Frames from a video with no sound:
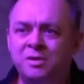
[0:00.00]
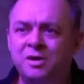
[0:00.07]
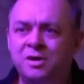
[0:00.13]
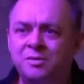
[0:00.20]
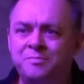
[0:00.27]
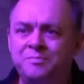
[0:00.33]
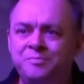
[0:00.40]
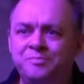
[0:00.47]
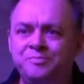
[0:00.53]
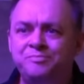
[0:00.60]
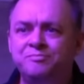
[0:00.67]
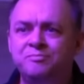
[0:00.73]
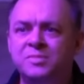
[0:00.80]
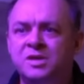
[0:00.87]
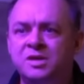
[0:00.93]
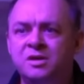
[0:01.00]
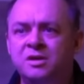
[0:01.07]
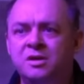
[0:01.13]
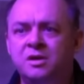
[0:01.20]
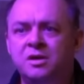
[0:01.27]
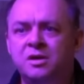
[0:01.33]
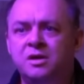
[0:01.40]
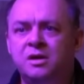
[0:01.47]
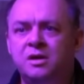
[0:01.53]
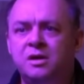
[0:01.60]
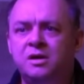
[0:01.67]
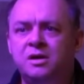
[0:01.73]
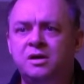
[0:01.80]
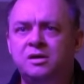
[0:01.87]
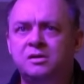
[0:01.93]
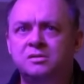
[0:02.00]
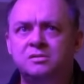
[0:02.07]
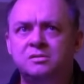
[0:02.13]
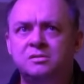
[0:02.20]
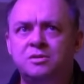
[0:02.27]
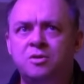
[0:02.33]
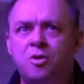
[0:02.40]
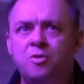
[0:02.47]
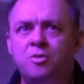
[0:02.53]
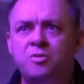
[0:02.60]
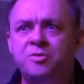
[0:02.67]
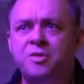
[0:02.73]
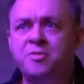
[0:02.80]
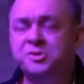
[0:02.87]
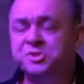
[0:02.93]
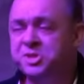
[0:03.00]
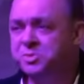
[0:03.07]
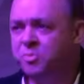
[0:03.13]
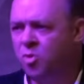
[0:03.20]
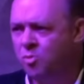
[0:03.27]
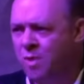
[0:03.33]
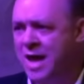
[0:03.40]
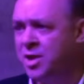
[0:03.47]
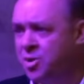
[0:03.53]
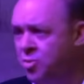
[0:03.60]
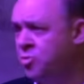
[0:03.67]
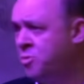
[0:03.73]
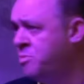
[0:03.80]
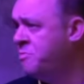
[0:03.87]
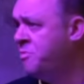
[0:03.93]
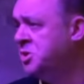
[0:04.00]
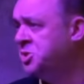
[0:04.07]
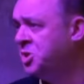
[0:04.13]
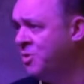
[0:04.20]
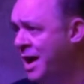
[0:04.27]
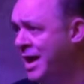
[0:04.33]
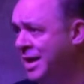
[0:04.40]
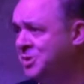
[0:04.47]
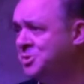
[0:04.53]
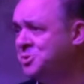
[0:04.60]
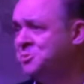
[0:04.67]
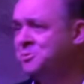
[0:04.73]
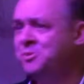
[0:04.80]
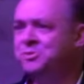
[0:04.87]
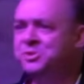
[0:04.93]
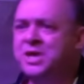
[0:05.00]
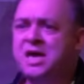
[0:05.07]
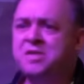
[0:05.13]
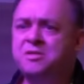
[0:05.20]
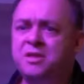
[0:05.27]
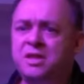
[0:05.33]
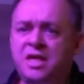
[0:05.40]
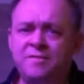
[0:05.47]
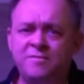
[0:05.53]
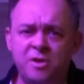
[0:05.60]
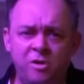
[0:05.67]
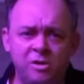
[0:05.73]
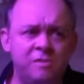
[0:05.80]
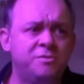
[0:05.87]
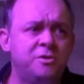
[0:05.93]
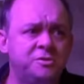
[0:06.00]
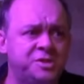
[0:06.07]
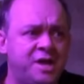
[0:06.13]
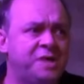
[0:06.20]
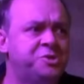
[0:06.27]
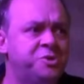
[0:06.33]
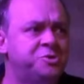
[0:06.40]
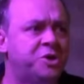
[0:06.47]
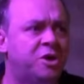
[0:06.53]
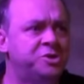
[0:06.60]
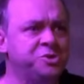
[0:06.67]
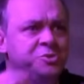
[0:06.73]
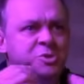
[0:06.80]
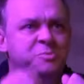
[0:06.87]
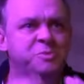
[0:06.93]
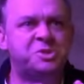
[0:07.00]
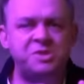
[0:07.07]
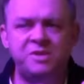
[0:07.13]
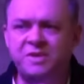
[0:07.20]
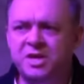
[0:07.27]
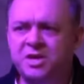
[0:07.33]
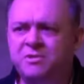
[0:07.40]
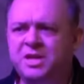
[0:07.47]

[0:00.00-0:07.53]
Um, uh, Then there's this more radical group of pre-Socratics who say that even all of those answers are too specific.